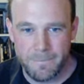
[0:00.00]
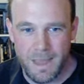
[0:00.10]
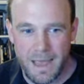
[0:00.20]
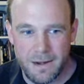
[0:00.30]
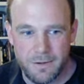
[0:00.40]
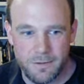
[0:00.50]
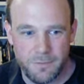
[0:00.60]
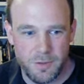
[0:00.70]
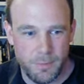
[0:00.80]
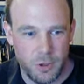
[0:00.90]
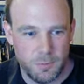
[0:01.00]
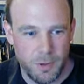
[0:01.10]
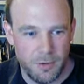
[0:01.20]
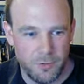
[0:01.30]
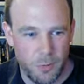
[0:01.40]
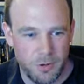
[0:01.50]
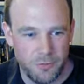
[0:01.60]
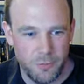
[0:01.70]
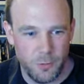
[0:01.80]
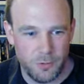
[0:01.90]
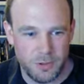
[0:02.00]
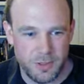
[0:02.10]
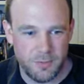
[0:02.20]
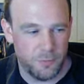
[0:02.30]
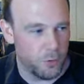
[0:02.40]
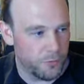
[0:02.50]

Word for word: And for the most part, rolling a four or four,